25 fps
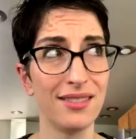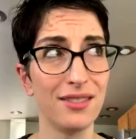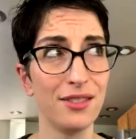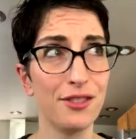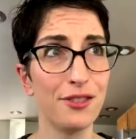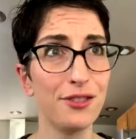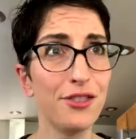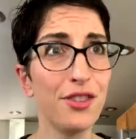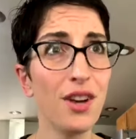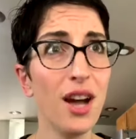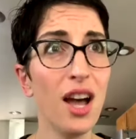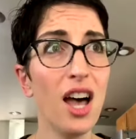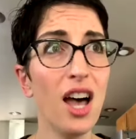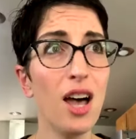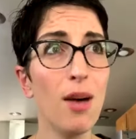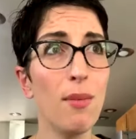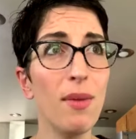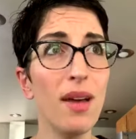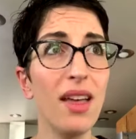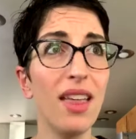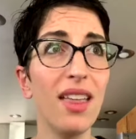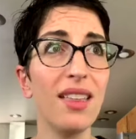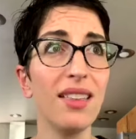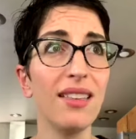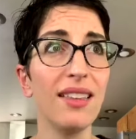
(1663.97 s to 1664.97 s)

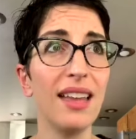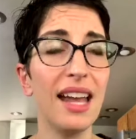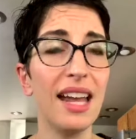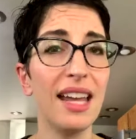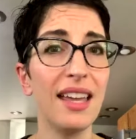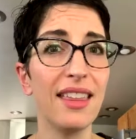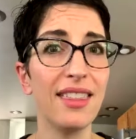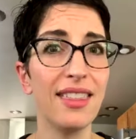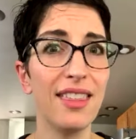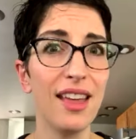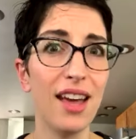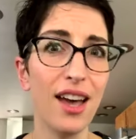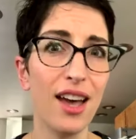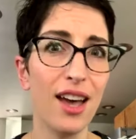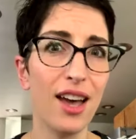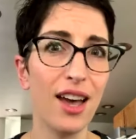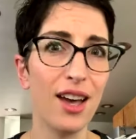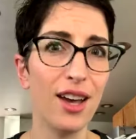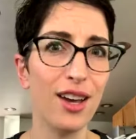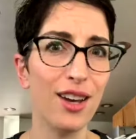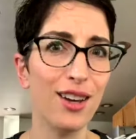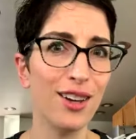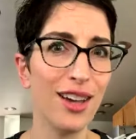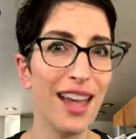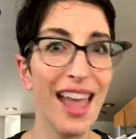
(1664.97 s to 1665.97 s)
from like
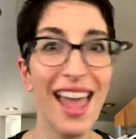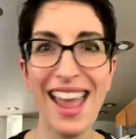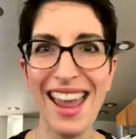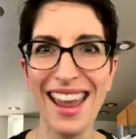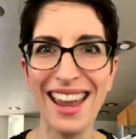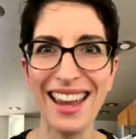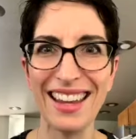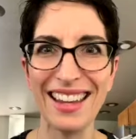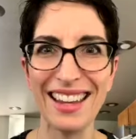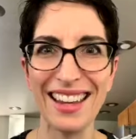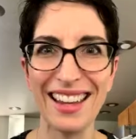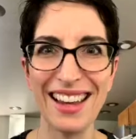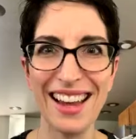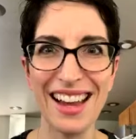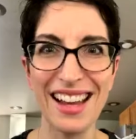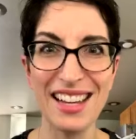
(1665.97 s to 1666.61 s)
the, hey,